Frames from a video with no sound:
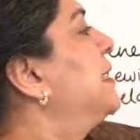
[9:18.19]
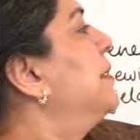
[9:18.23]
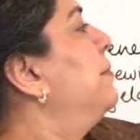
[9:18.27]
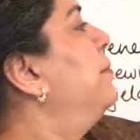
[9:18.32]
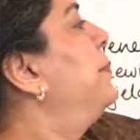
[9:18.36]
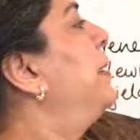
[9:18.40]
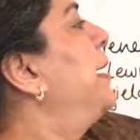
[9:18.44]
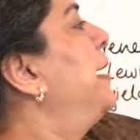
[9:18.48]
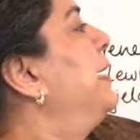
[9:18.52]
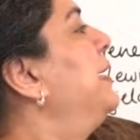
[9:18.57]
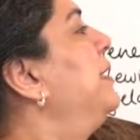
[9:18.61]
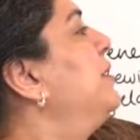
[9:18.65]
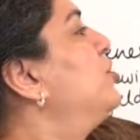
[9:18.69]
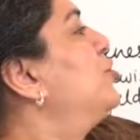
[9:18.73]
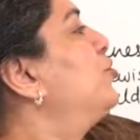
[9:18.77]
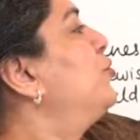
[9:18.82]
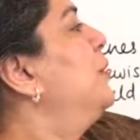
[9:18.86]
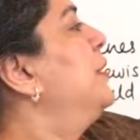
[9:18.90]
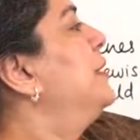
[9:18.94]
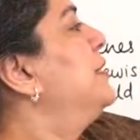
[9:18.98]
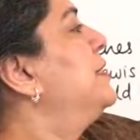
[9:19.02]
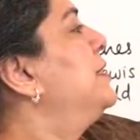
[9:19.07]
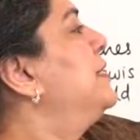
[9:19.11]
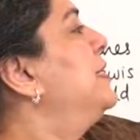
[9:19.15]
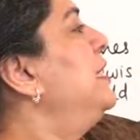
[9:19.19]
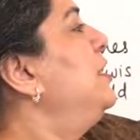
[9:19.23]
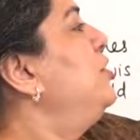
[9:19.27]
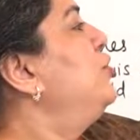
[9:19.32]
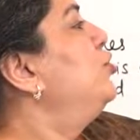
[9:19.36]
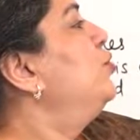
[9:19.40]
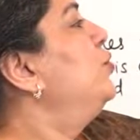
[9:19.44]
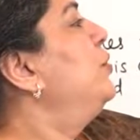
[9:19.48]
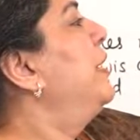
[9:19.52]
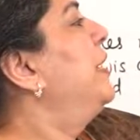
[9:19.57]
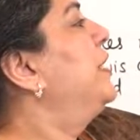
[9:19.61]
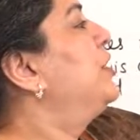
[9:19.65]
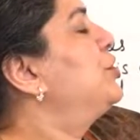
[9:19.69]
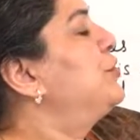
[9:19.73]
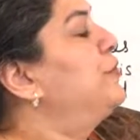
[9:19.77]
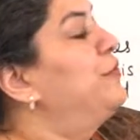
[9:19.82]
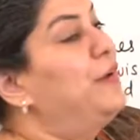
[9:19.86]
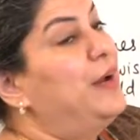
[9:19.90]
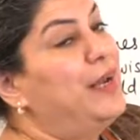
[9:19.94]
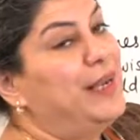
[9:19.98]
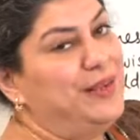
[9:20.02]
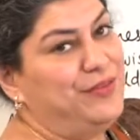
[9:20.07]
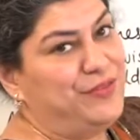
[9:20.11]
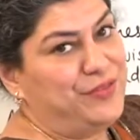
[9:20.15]
combines with
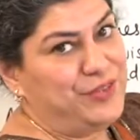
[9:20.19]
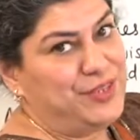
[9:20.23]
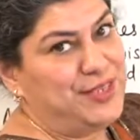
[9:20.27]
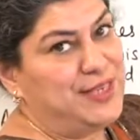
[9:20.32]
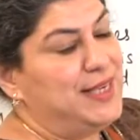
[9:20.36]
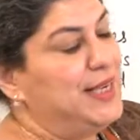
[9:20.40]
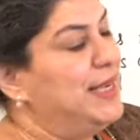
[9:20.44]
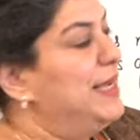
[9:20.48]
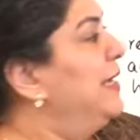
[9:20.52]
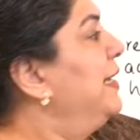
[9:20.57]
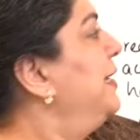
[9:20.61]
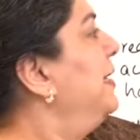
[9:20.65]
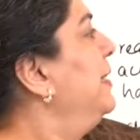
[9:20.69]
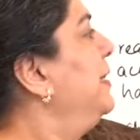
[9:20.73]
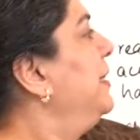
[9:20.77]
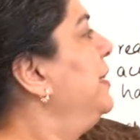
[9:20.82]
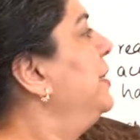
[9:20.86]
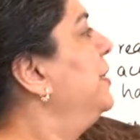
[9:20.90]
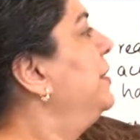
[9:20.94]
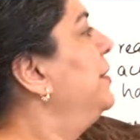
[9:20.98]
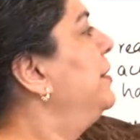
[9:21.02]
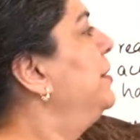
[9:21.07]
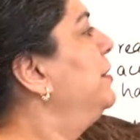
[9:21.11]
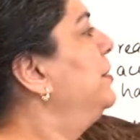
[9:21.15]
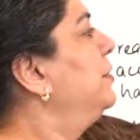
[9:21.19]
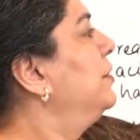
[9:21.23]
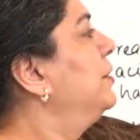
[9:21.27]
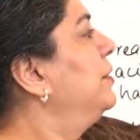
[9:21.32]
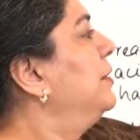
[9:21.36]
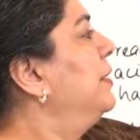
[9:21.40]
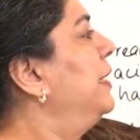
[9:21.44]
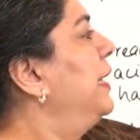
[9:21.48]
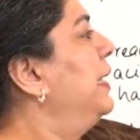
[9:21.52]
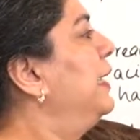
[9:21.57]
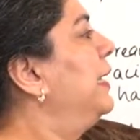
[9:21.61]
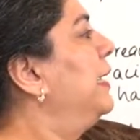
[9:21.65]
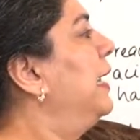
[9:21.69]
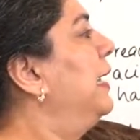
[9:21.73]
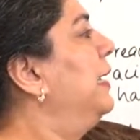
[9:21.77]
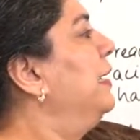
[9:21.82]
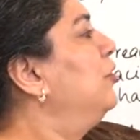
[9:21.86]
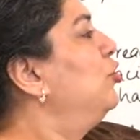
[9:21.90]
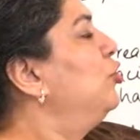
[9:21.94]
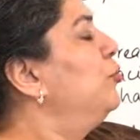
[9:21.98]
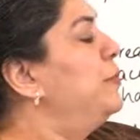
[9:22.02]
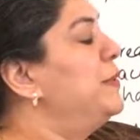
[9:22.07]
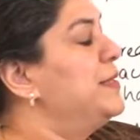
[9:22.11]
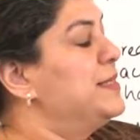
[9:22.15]
C2H5Cl. Here the alkyl
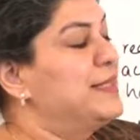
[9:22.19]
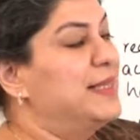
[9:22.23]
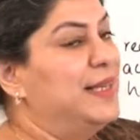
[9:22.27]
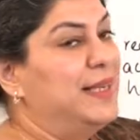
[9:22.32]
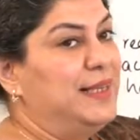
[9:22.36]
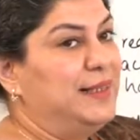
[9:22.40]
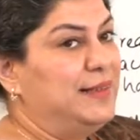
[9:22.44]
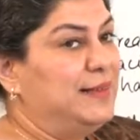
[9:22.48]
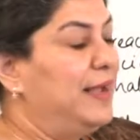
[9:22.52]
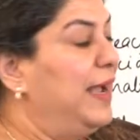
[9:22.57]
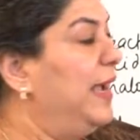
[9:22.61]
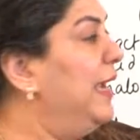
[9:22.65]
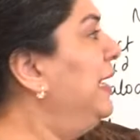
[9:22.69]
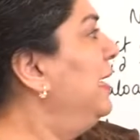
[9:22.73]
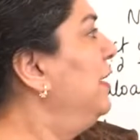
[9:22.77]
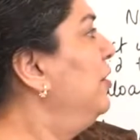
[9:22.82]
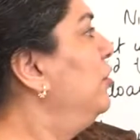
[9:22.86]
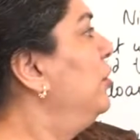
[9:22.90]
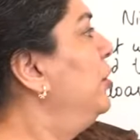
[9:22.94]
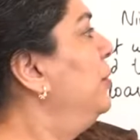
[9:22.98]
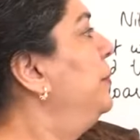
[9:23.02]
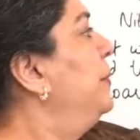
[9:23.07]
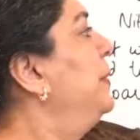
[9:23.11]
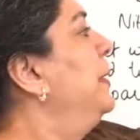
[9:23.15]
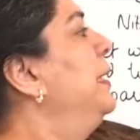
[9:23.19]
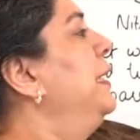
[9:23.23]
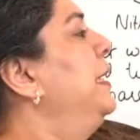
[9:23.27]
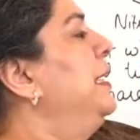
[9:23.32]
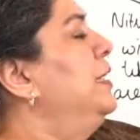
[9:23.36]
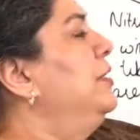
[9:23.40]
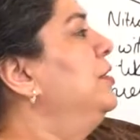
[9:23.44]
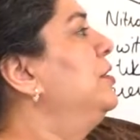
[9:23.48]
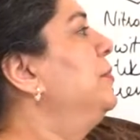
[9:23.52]
group is the ethyl group. In